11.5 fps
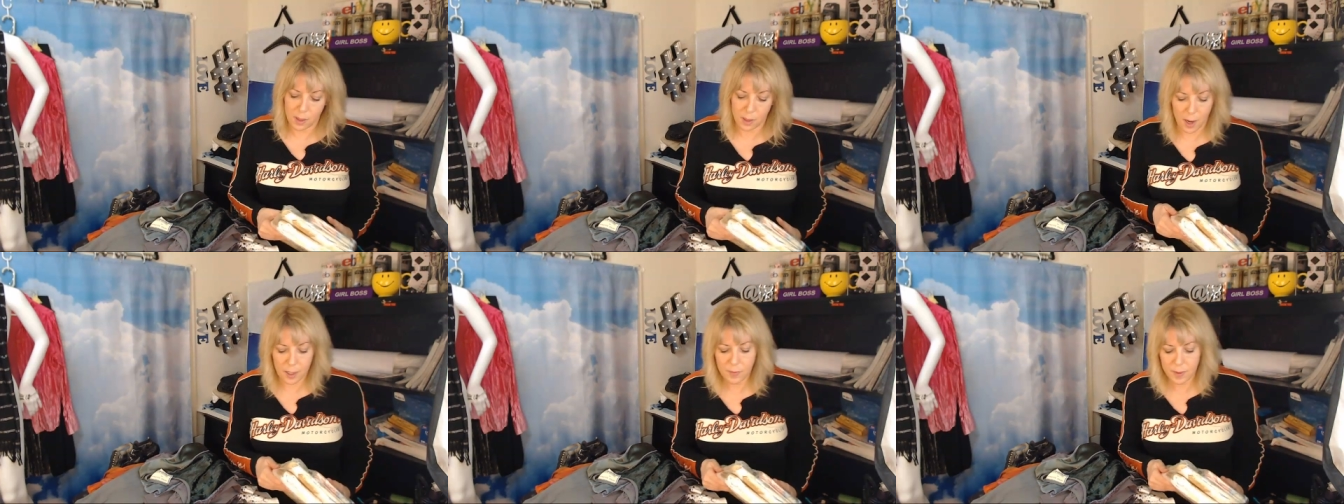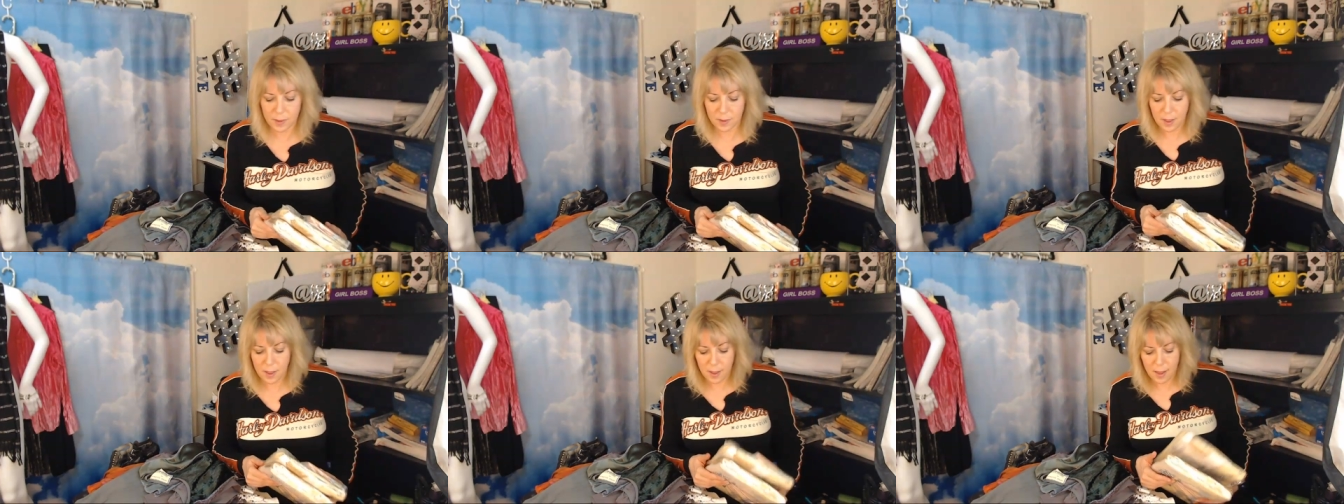A lot of
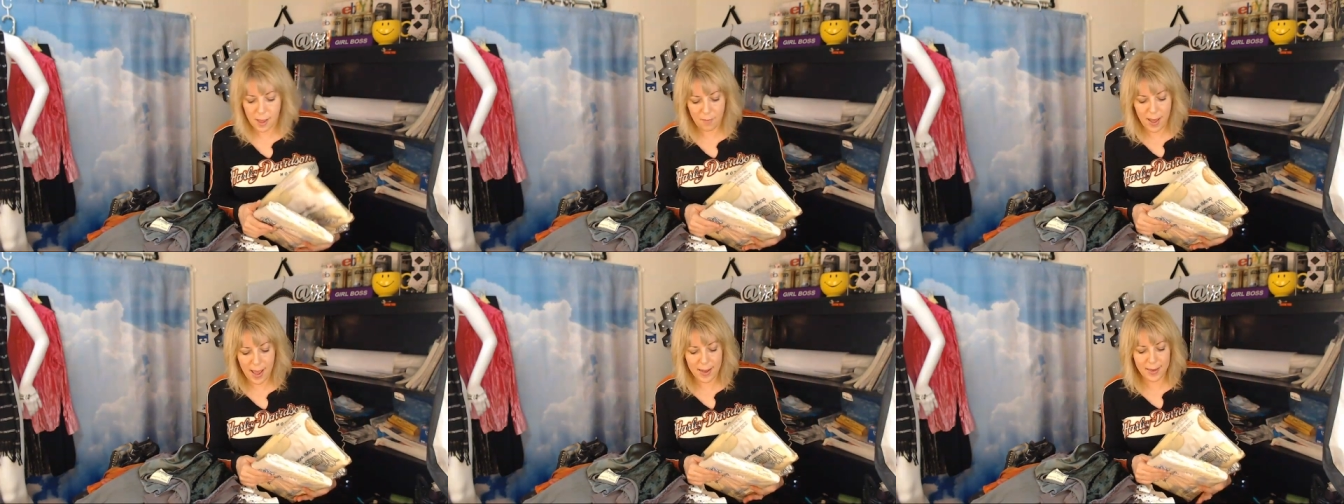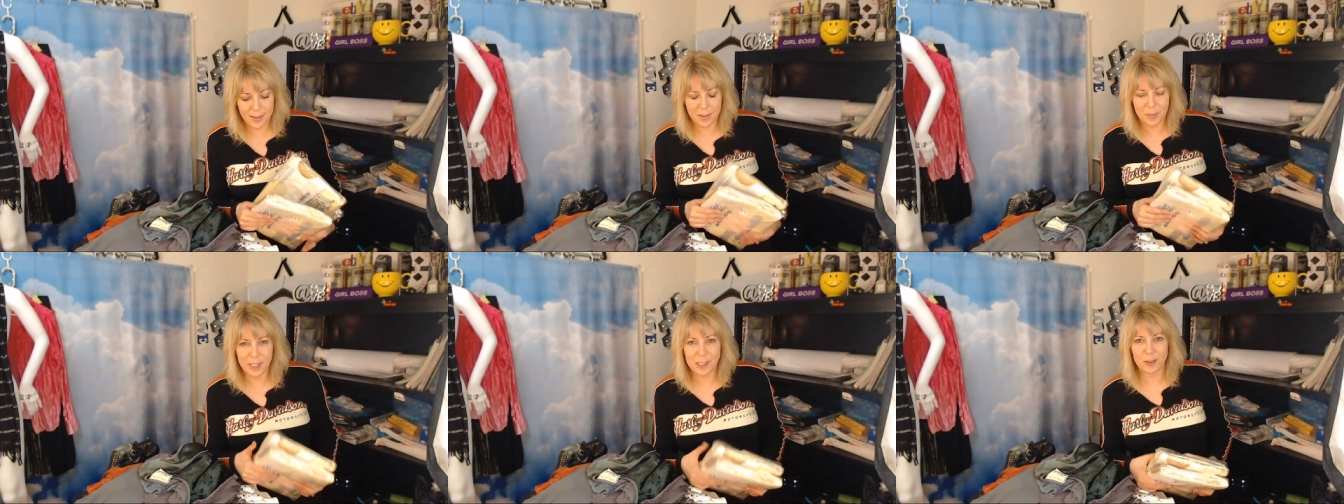us have had
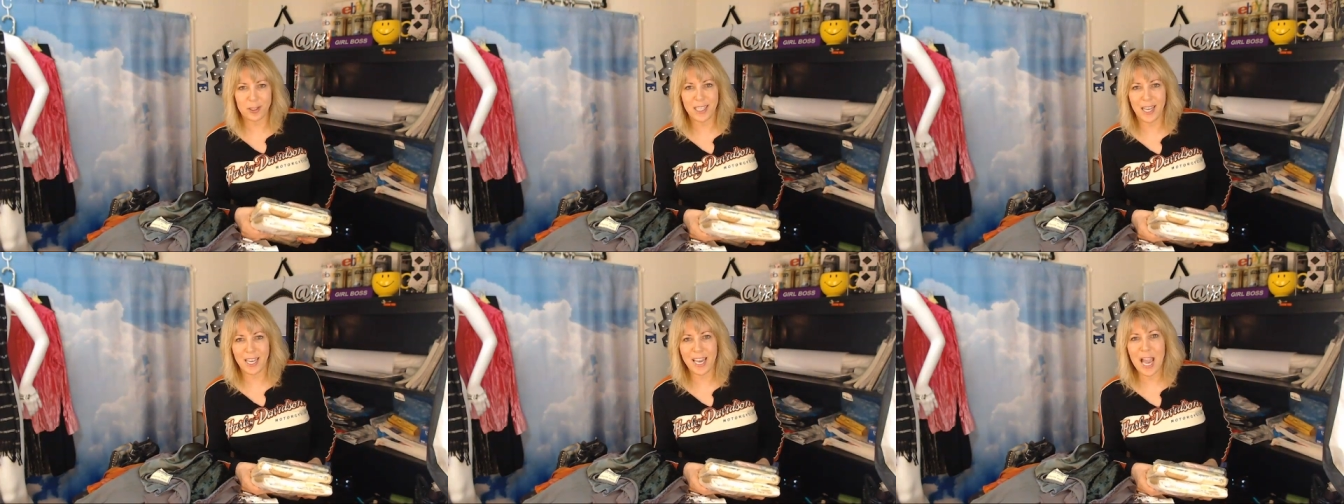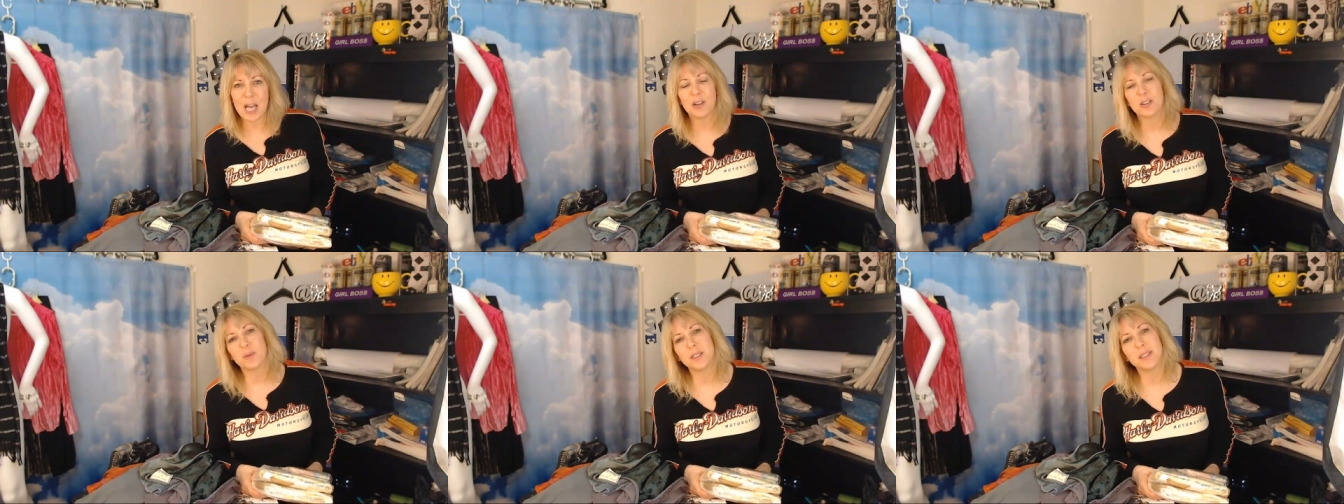some interesting
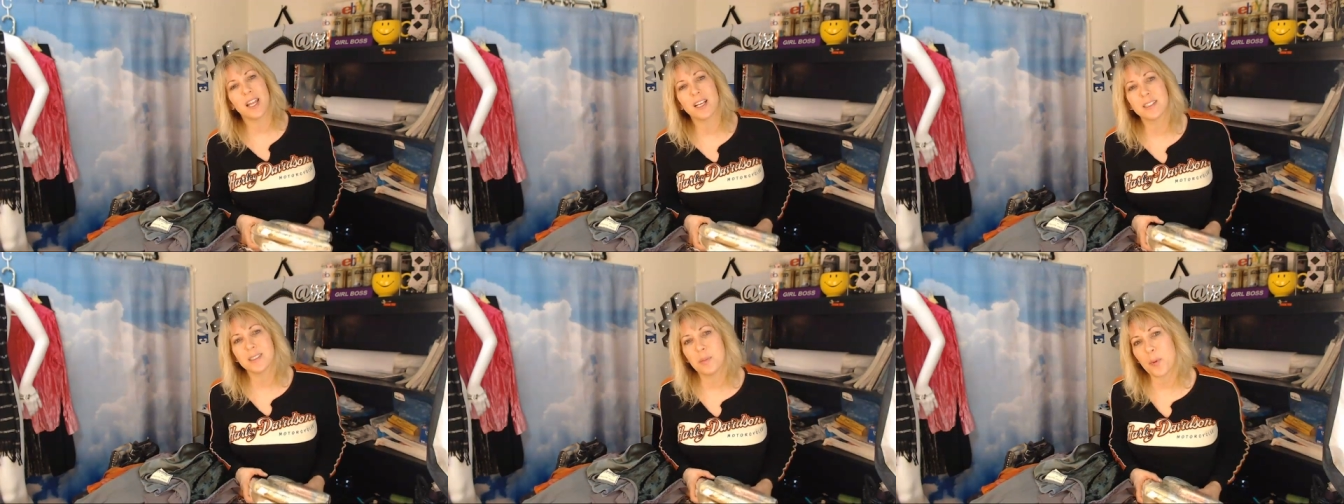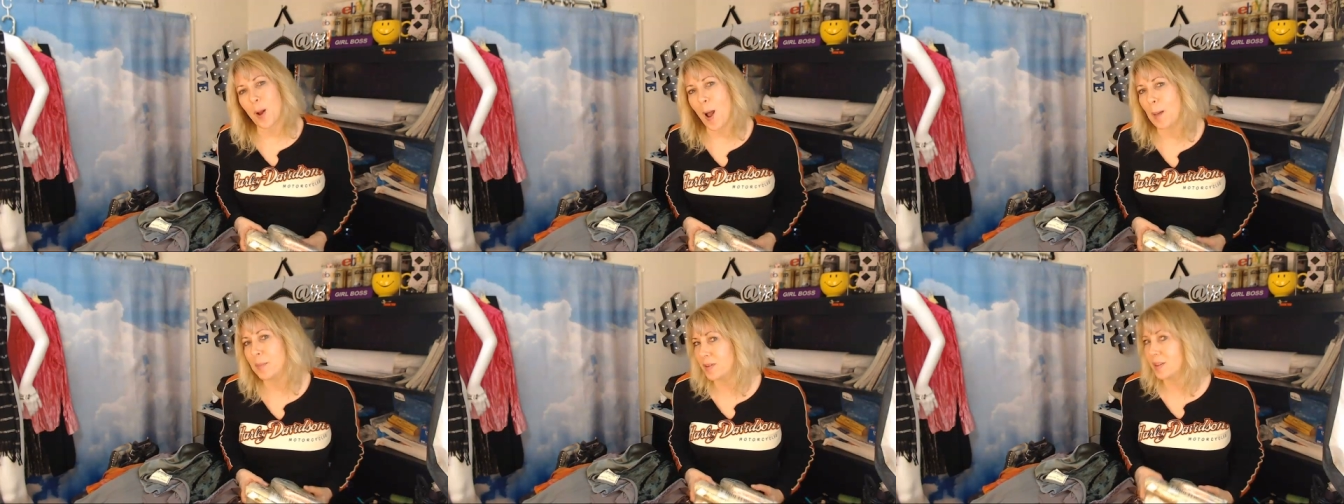encounters with selling some
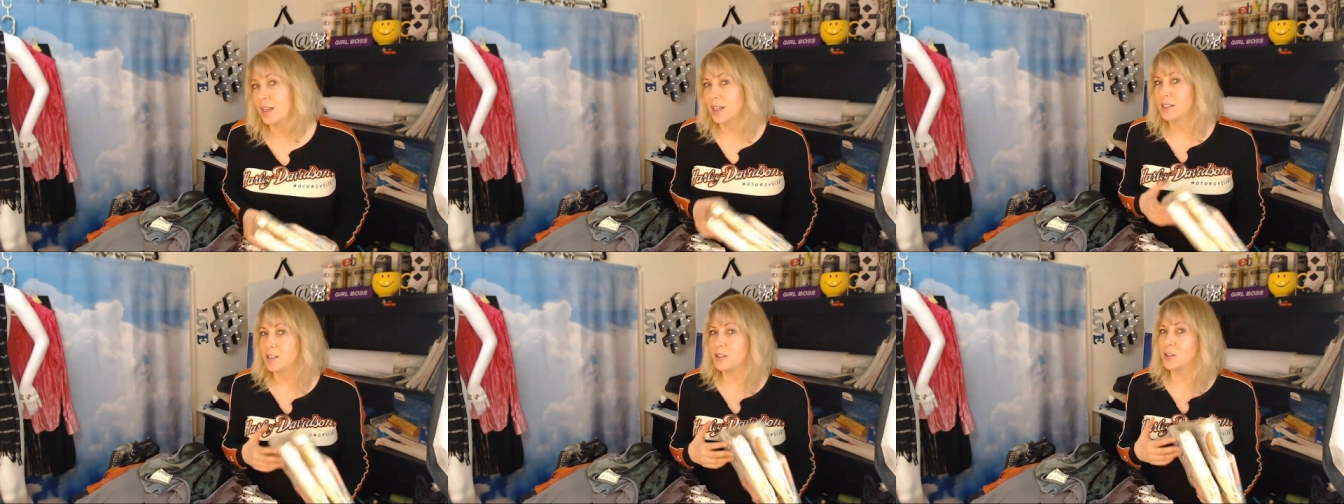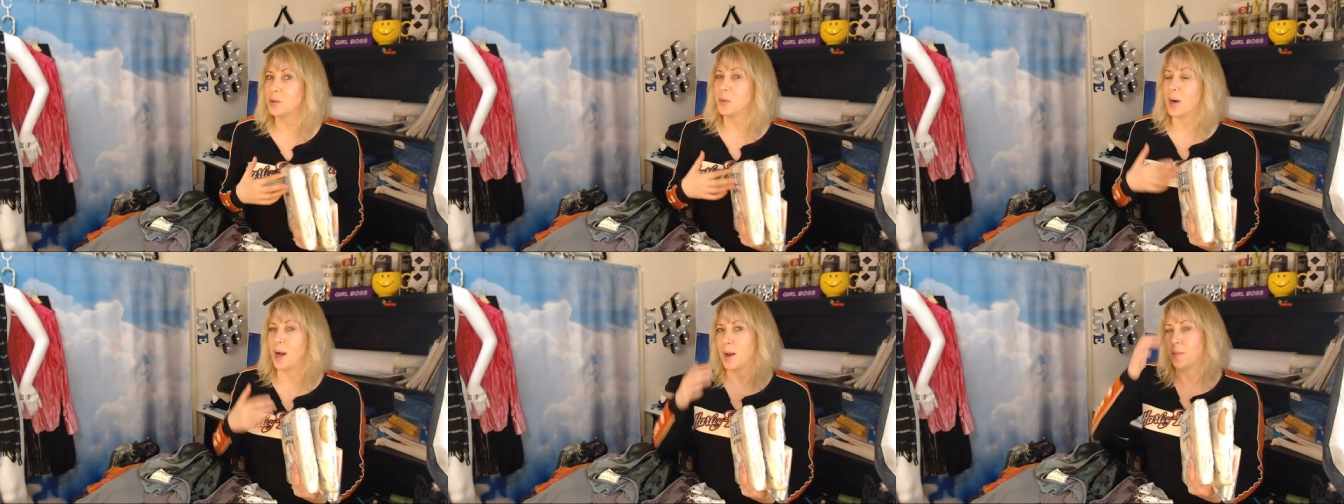props
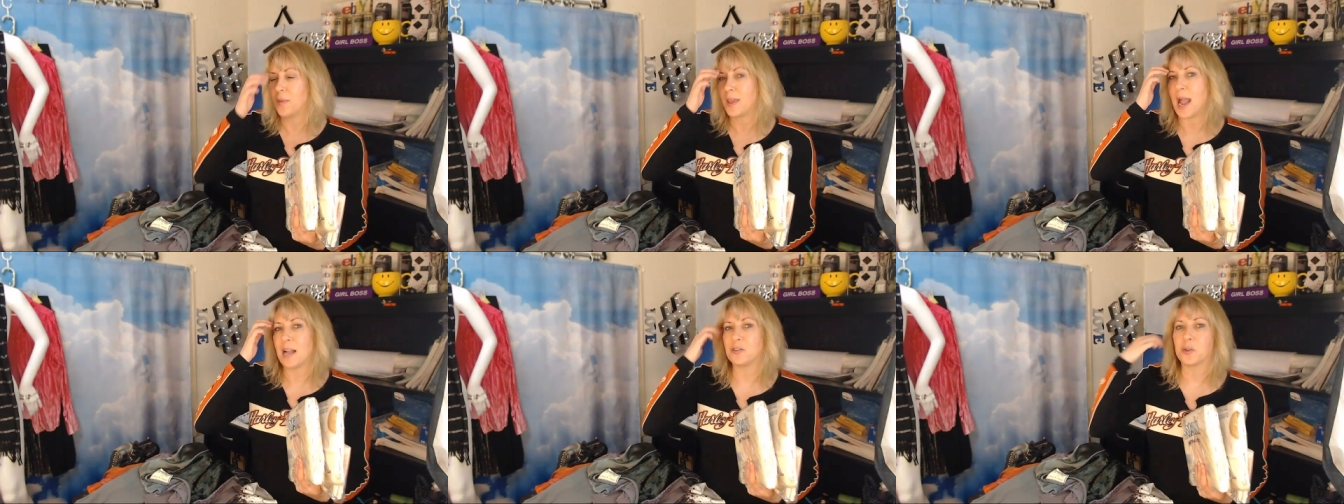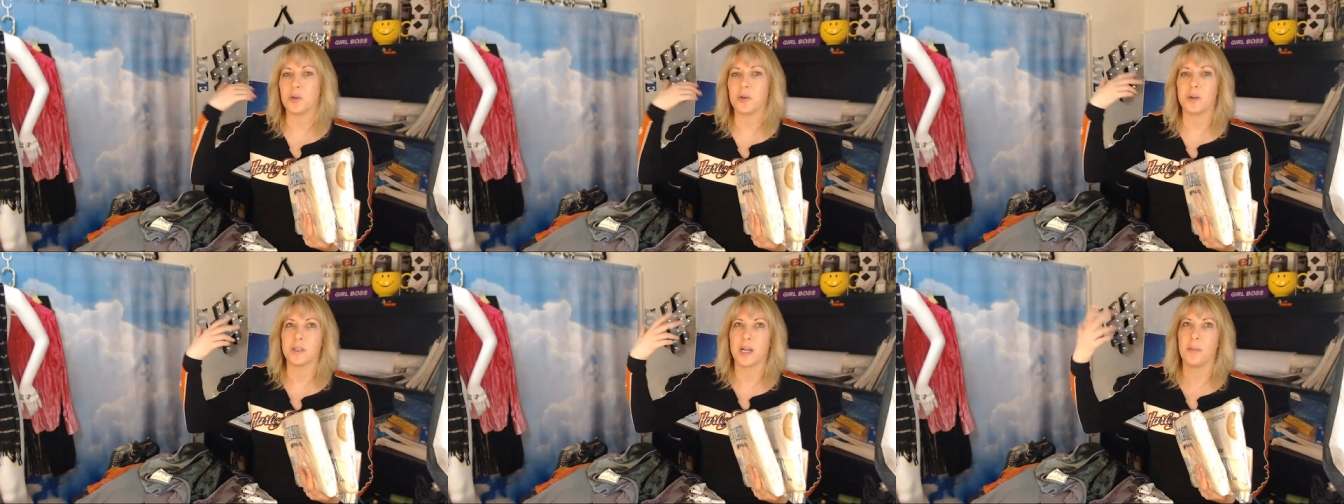to um,
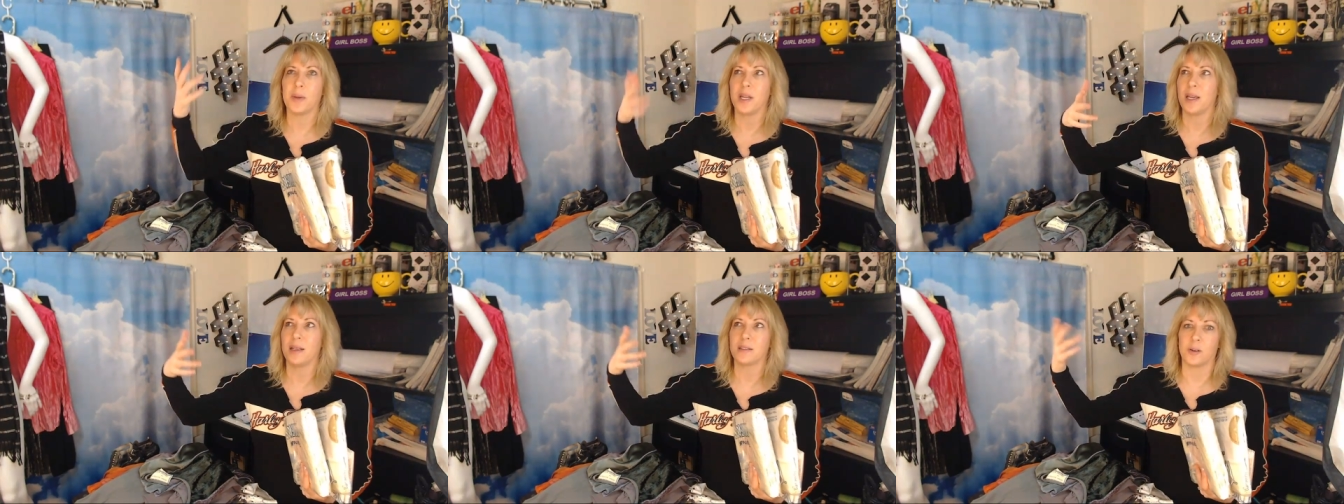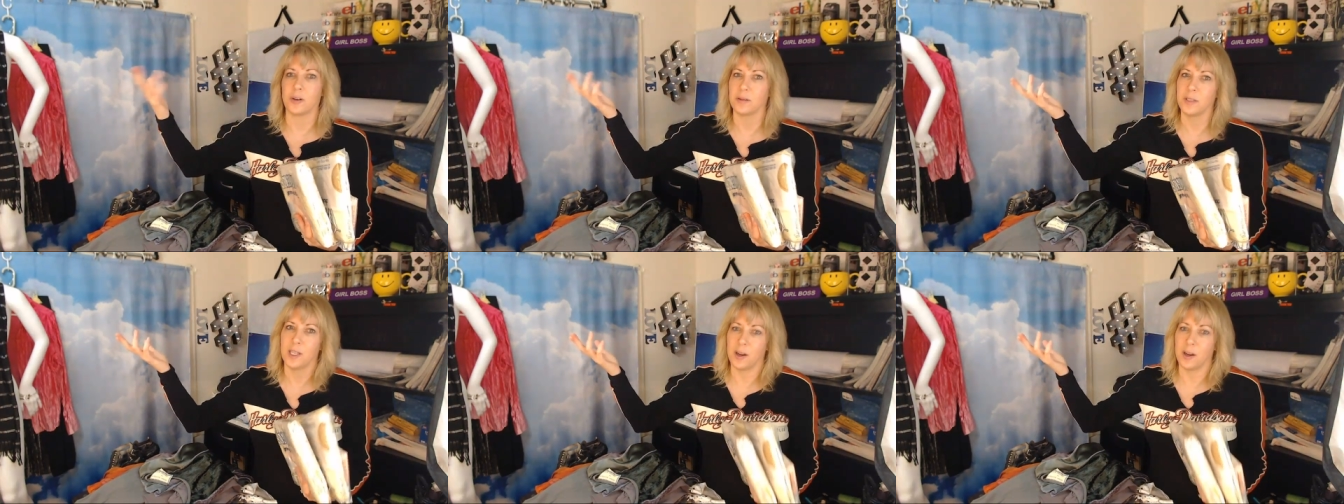theatrical companies or, you